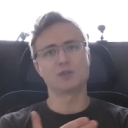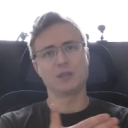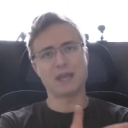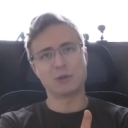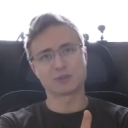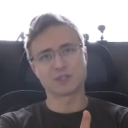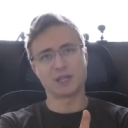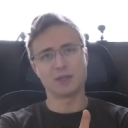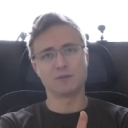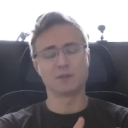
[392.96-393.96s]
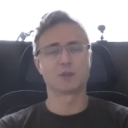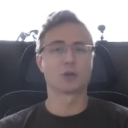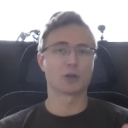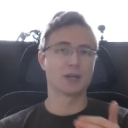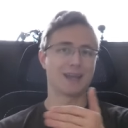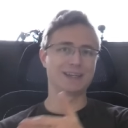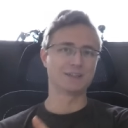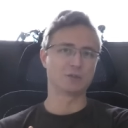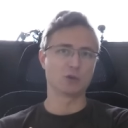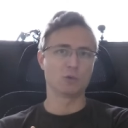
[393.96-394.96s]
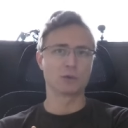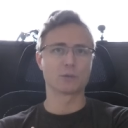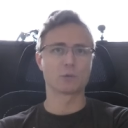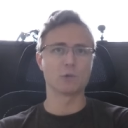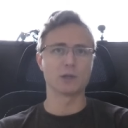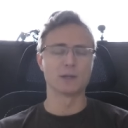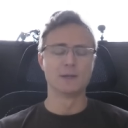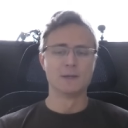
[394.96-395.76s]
to the outside of the turn as you're going through it.